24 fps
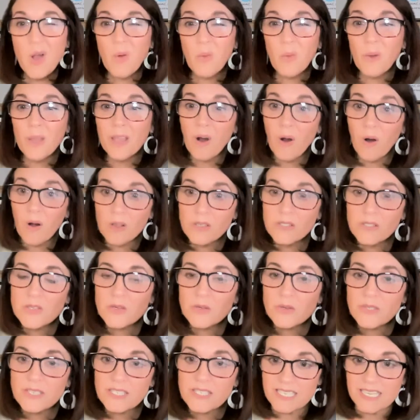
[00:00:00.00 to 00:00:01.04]
We
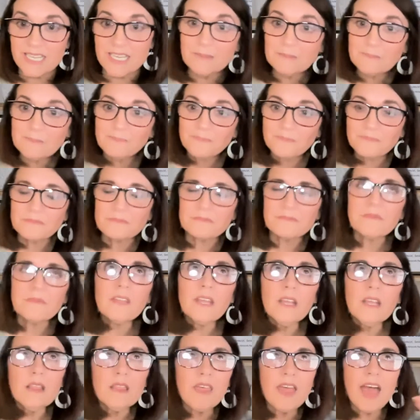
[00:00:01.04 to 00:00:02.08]
also see
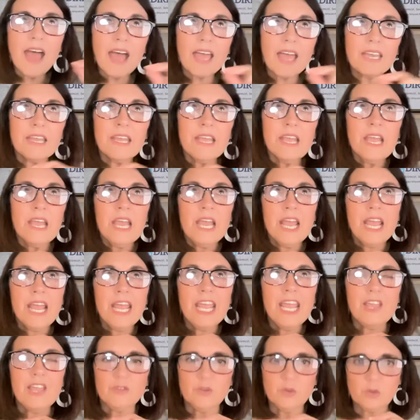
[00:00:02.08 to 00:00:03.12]
that
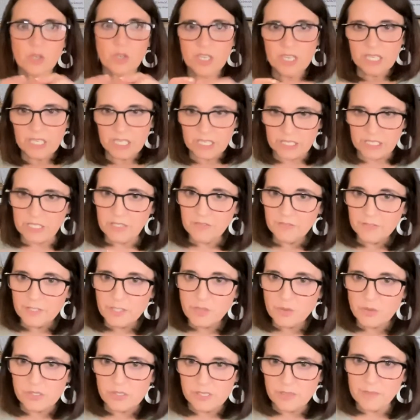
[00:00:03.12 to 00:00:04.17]
if you look at
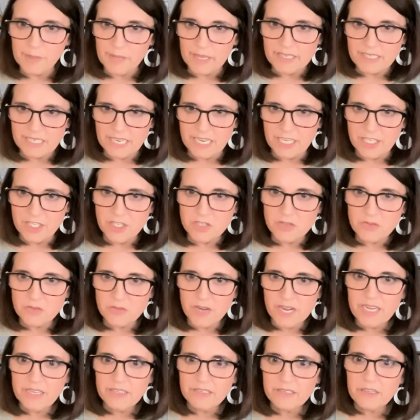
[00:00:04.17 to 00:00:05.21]
individual implantation
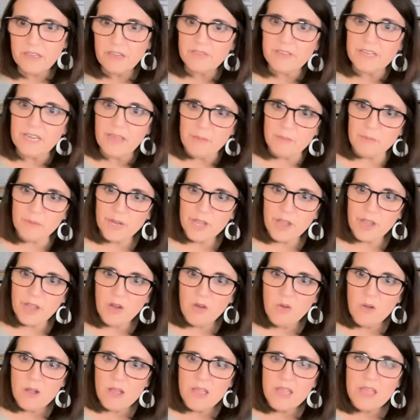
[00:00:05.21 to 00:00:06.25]
rate of an
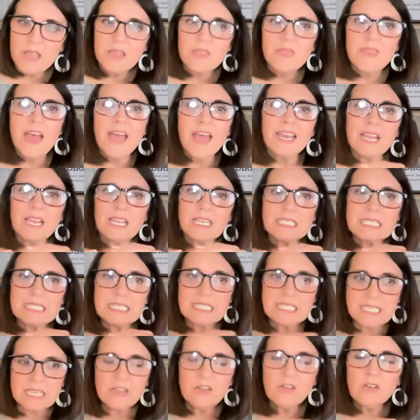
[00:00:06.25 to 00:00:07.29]
embryo, that a
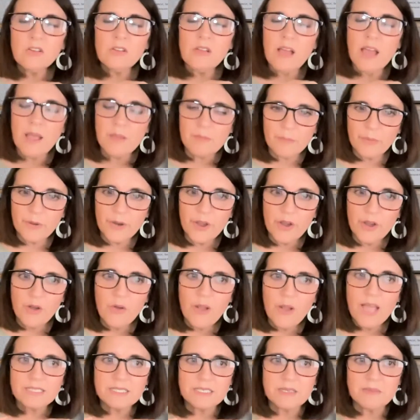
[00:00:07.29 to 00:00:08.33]
single embryo
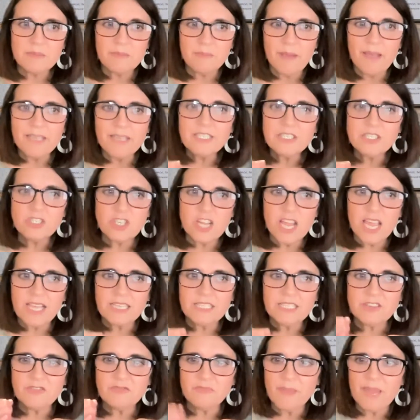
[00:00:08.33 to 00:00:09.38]
has the best
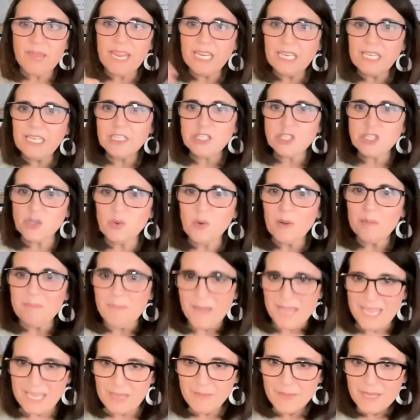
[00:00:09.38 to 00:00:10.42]
chance of making it to a
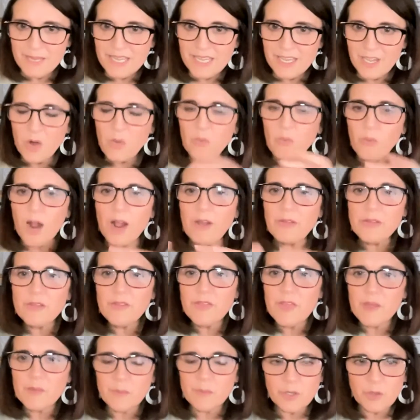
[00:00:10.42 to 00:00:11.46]
baby rather
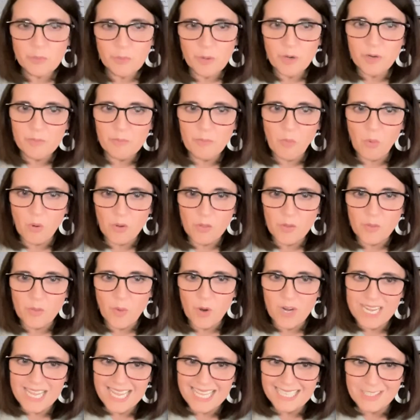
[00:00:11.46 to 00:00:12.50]
than when you put more than
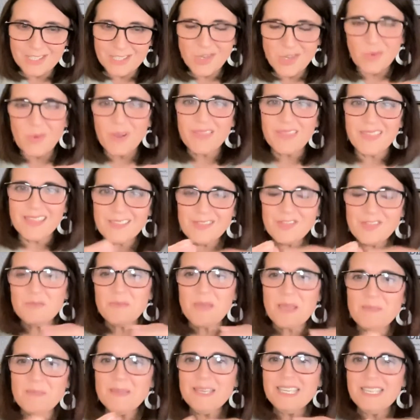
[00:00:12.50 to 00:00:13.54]
one in. So we think there
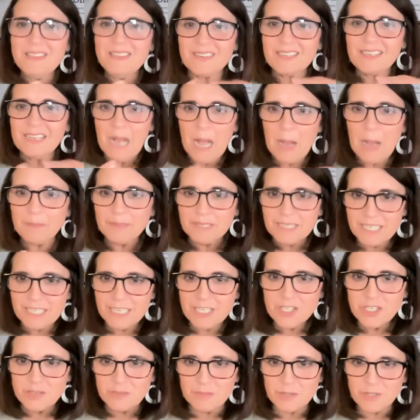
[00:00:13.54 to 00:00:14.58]
may be even
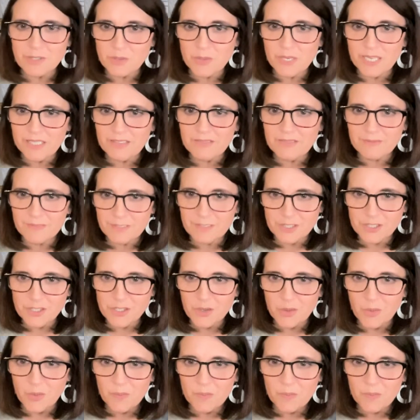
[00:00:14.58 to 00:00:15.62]
competition between the two.